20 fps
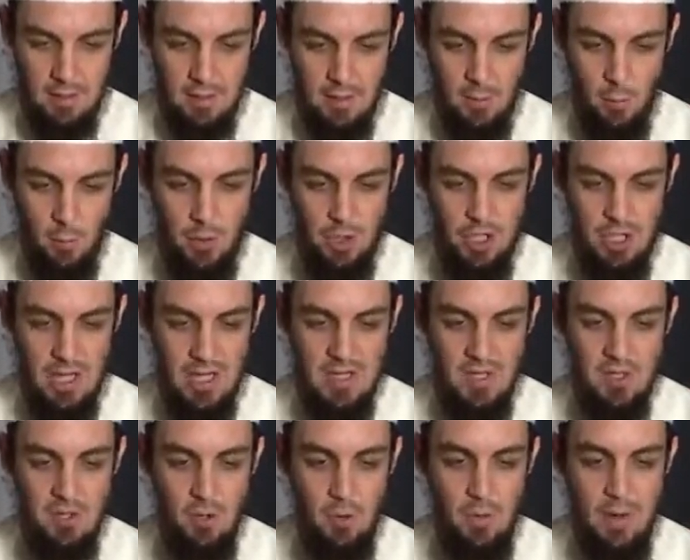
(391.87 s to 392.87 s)
which
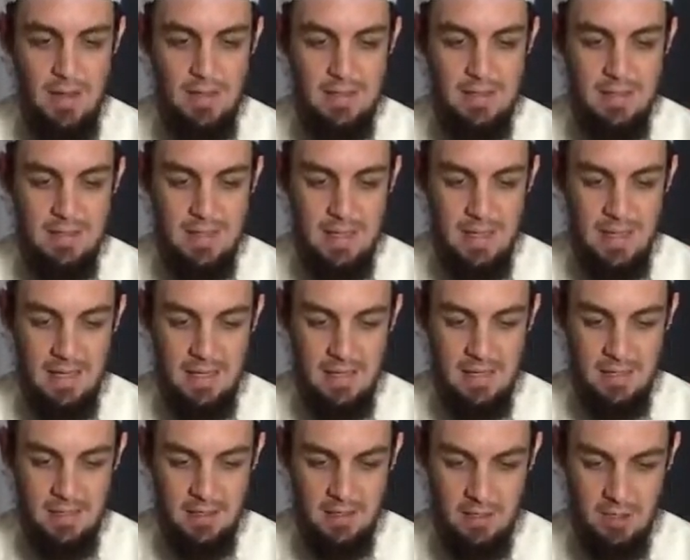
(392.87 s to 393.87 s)
is narrated
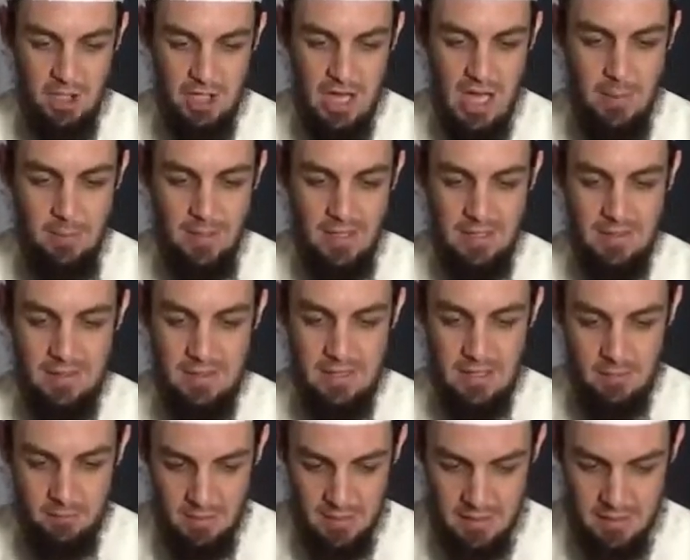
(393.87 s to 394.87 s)
in Jami'
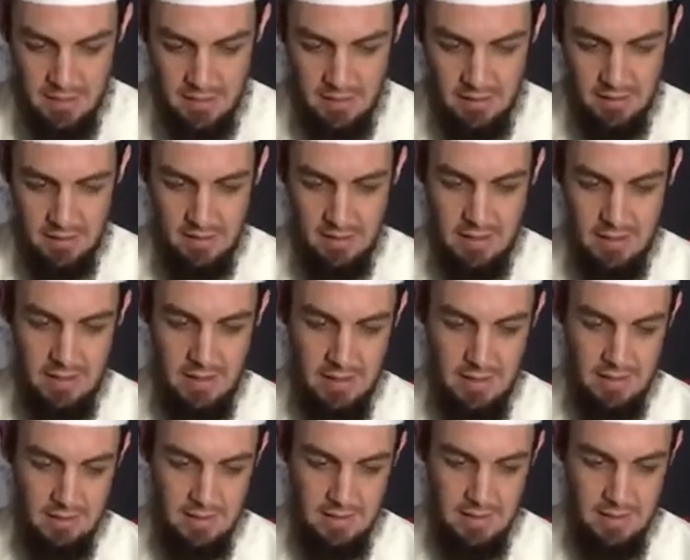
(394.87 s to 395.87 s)
al-Tirmidhi
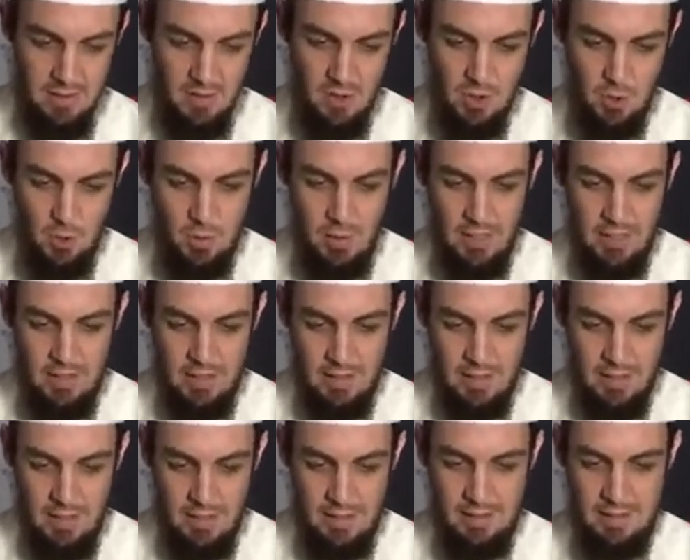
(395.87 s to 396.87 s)
and in Sunan
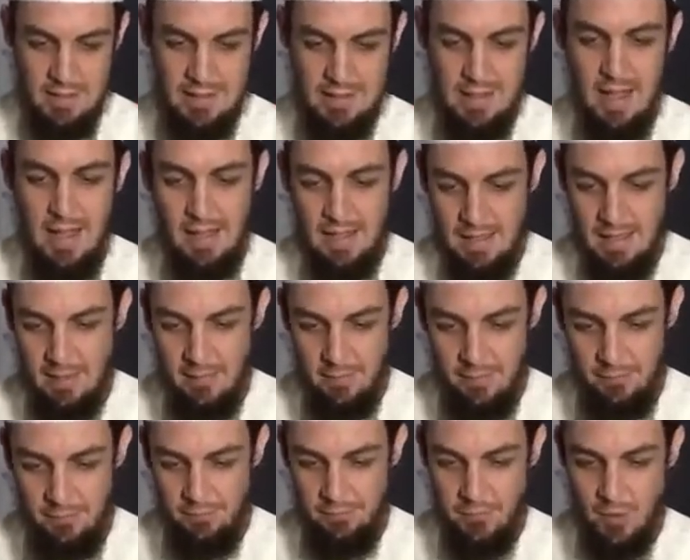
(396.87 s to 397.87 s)
al-Nasa'i
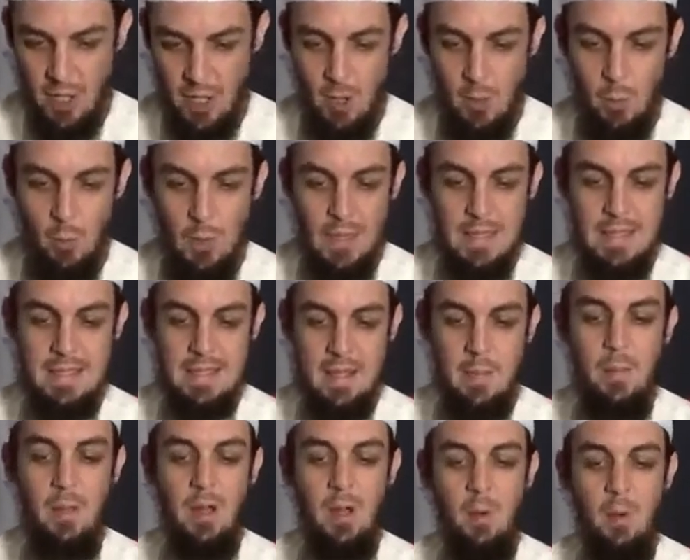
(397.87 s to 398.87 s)
with a
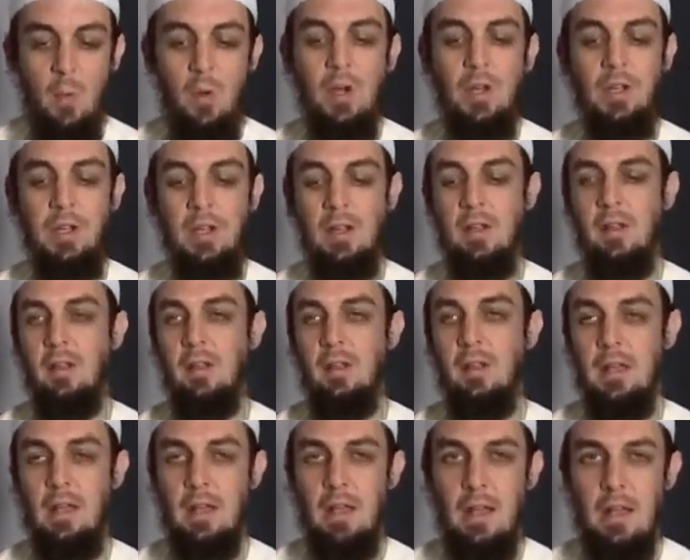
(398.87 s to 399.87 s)
similar wording,
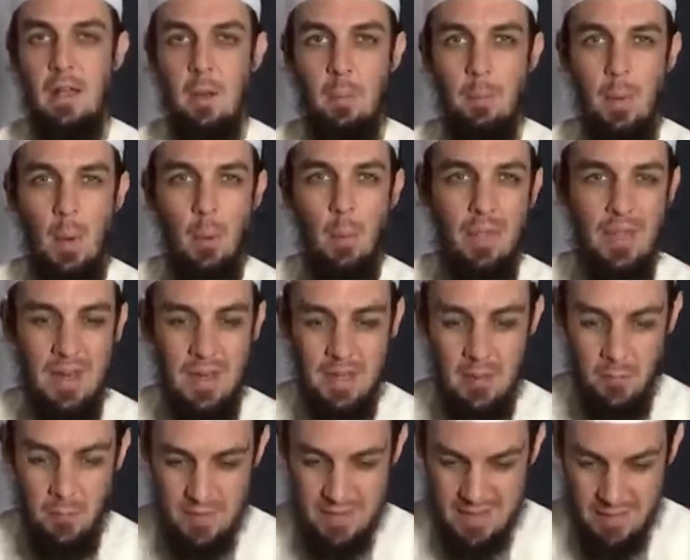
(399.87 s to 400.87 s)
but
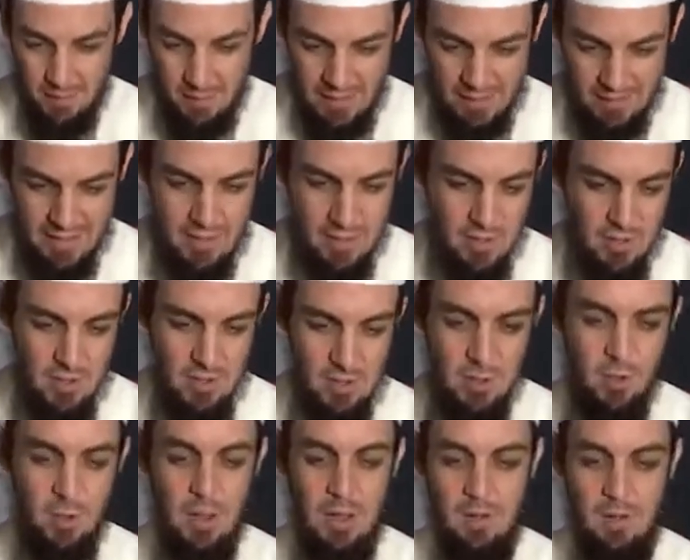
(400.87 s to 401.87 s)
with some additions
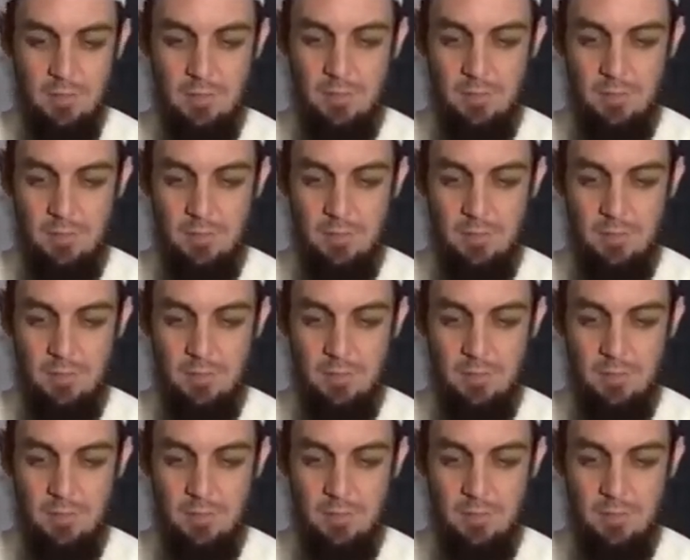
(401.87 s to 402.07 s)
to it.